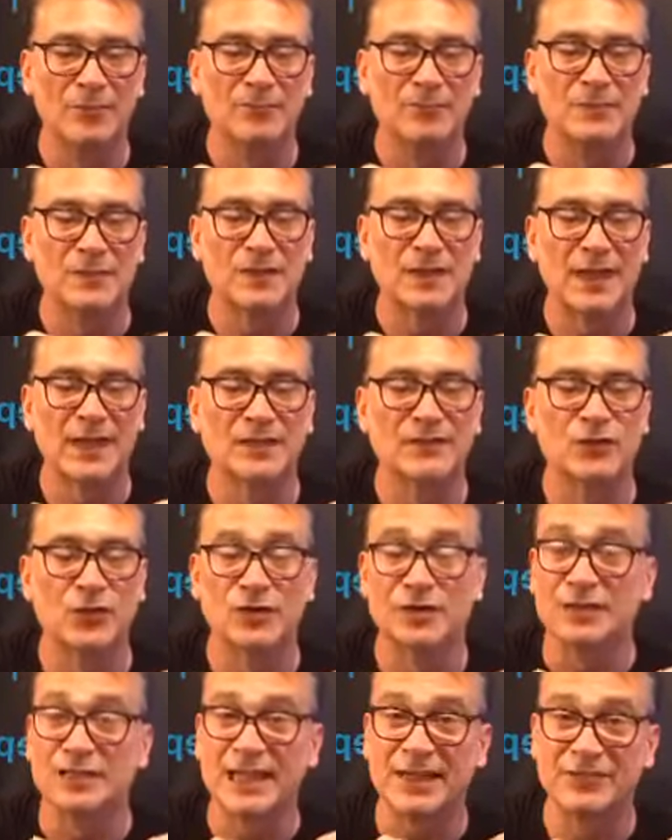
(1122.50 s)
Stands for
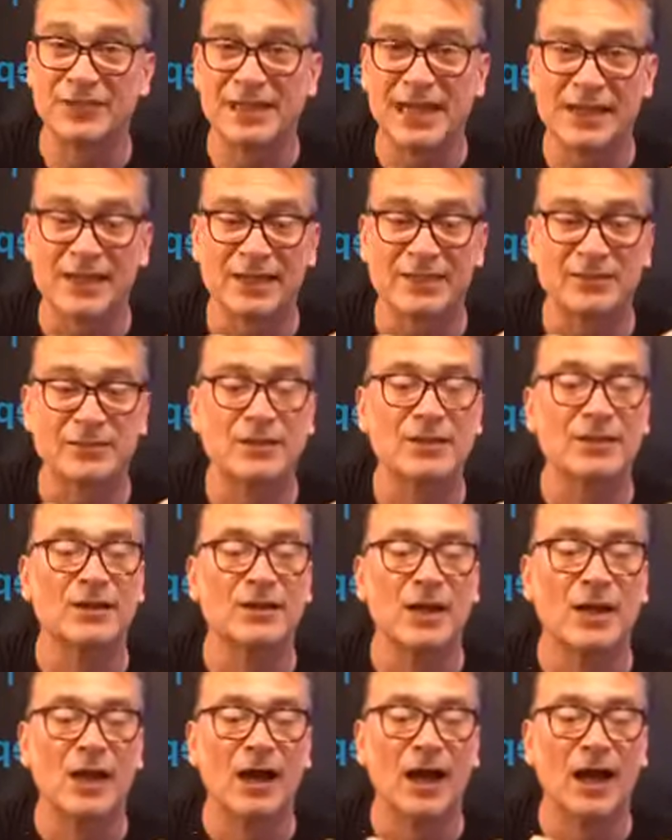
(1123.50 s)
Safe Second.
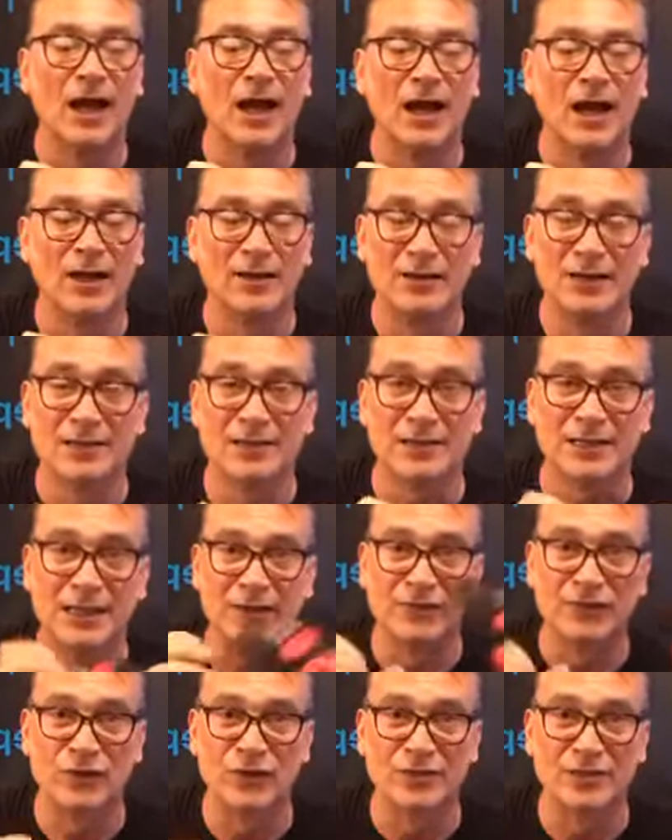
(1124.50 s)
This is the
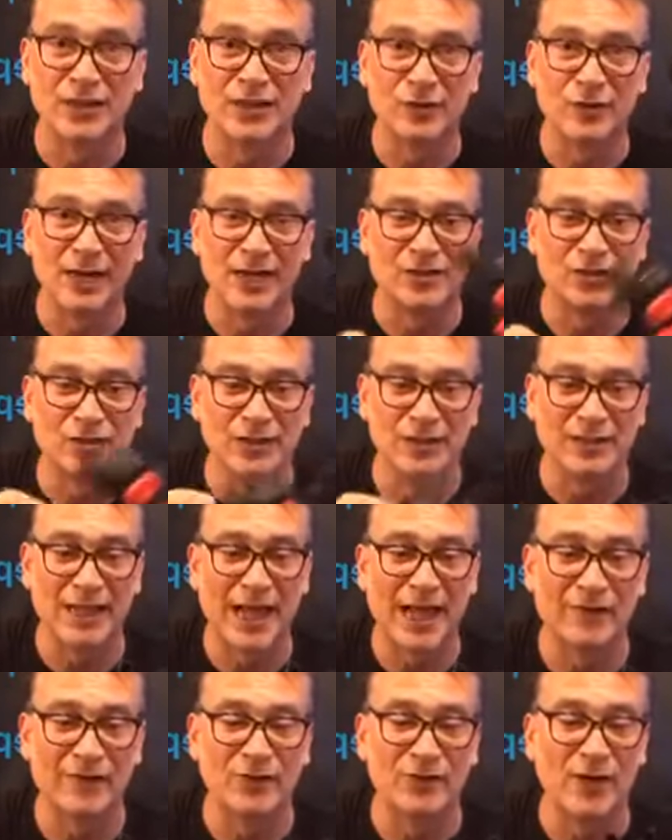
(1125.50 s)
first iteration. They
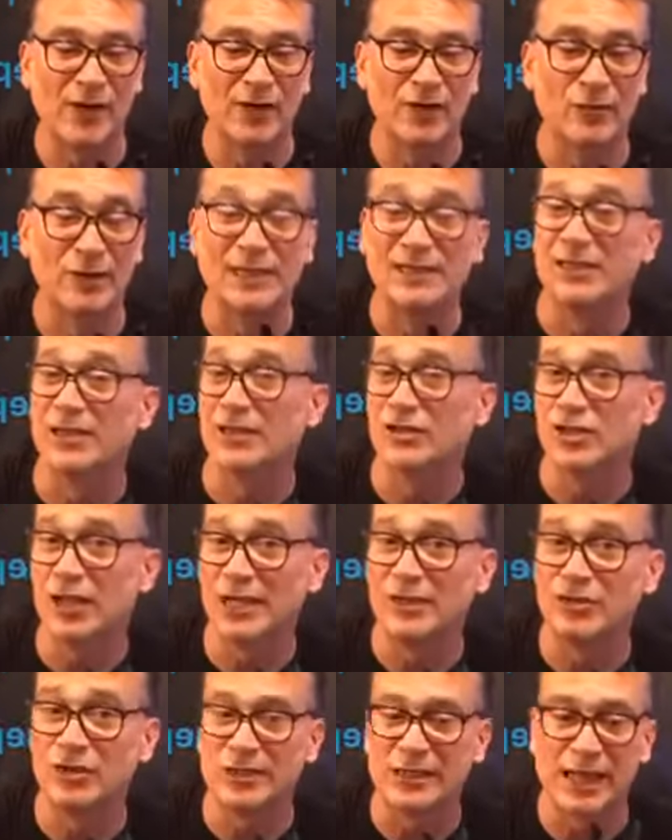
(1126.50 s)
haven't found a reason to
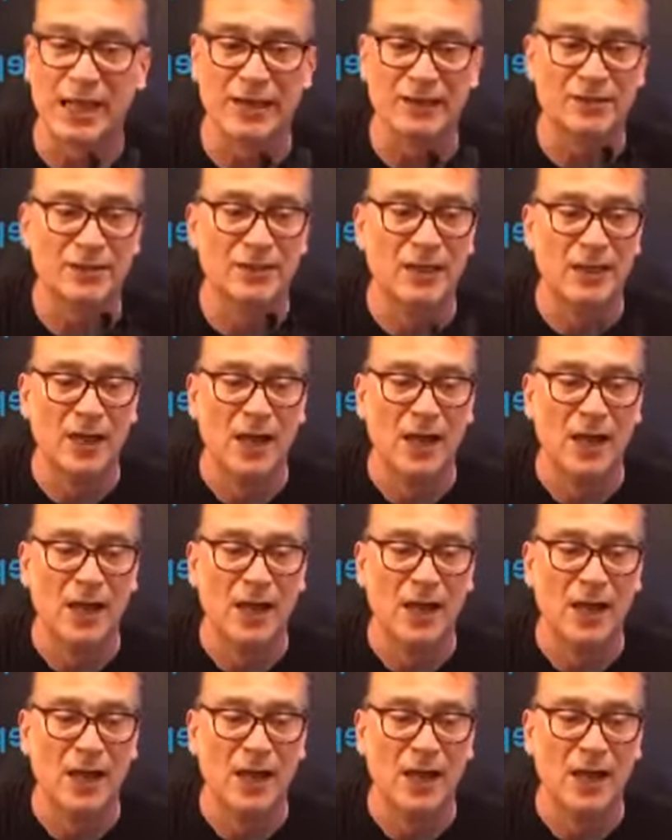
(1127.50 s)
change it yet.